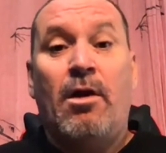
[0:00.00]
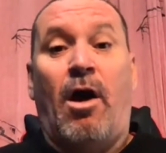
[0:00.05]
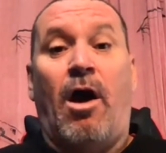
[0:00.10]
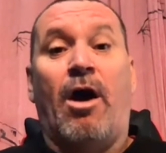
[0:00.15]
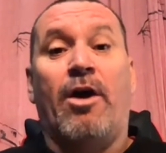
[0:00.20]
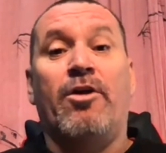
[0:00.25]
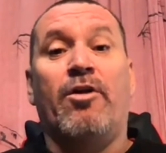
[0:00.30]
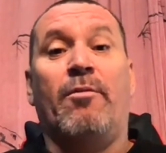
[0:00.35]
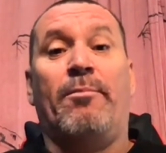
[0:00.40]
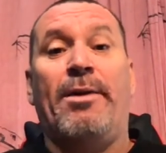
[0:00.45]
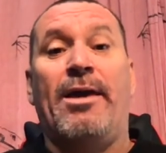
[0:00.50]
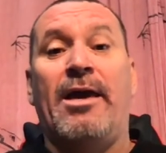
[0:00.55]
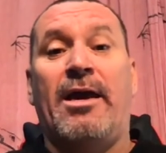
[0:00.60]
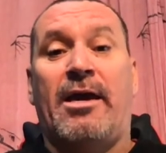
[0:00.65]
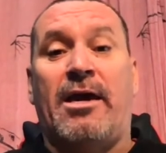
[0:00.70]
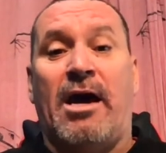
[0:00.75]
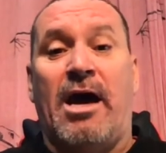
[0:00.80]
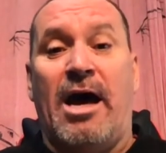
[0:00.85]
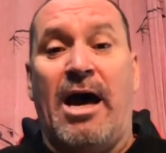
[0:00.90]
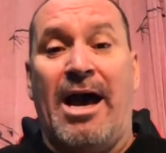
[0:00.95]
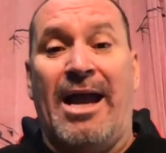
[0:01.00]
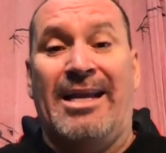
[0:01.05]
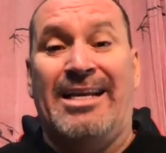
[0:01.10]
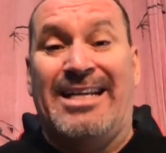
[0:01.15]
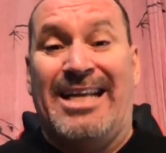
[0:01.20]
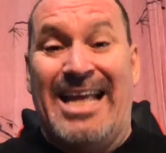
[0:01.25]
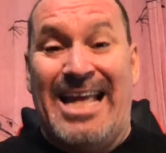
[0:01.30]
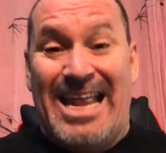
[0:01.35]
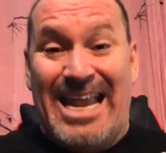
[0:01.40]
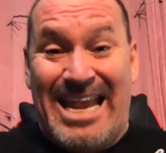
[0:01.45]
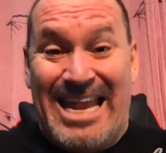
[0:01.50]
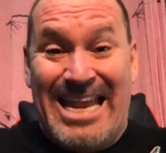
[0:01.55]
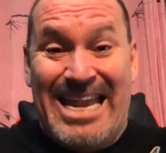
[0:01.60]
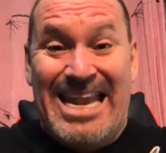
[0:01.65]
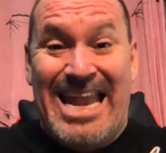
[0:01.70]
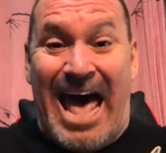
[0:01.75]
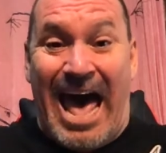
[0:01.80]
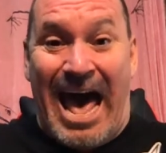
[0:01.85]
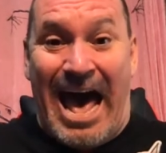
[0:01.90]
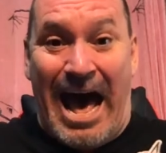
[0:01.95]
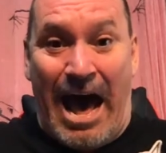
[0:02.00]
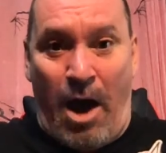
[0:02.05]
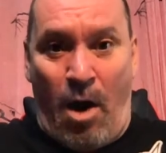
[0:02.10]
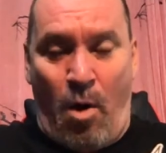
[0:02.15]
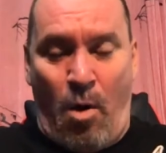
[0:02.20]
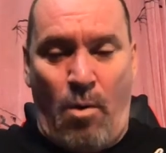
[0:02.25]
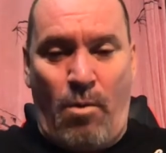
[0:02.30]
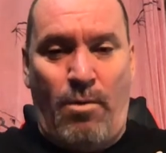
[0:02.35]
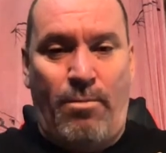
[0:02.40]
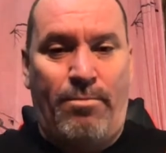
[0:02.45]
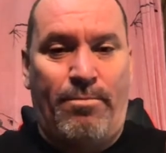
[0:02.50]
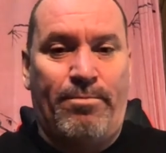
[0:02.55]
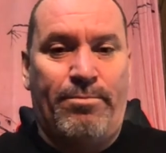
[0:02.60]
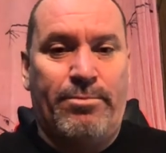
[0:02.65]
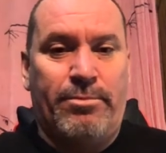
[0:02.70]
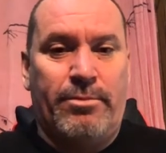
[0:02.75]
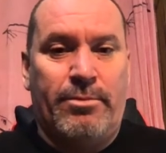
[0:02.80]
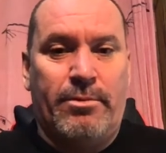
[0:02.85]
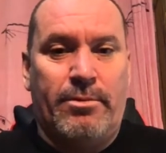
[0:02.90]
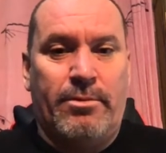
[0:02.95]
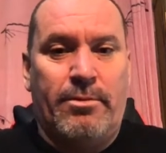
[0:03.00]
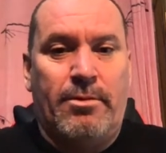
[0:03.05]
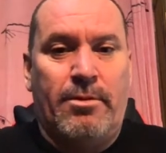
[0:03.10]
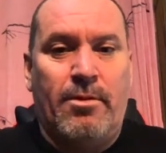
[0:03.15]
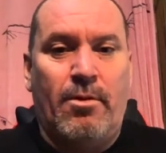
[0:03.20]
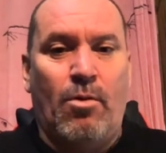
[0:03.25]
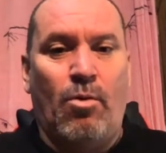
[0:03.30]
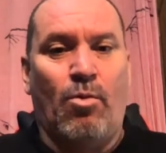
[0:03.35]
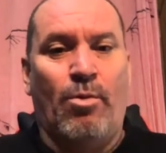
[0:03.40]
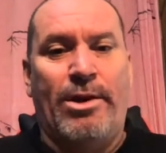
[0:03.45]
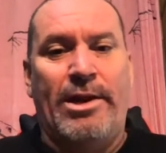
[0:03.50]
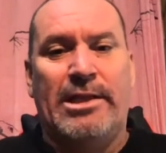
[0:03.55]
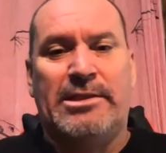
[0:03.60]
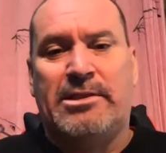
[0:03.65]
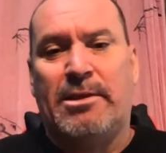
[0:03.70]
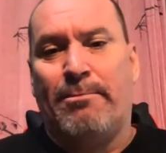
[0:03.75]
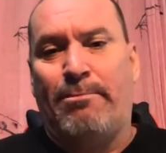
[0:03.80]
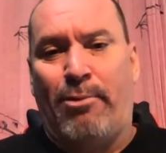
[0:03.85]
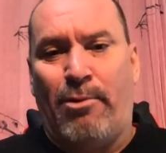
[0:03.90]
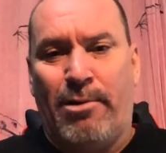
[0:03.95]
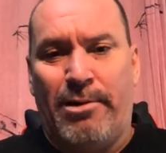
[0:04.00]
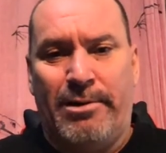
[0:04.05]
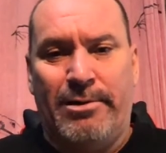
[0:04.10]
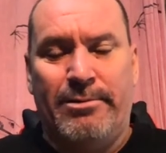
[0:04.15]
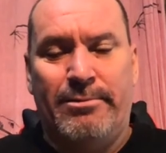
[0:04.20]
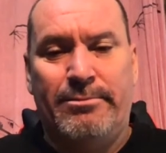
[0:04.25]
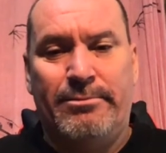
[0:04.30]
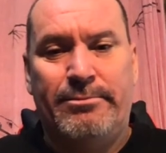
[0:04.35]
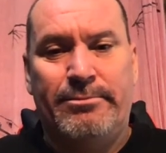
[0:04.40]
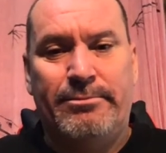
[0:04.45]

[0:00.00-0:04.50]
Are you being kind now when it's important?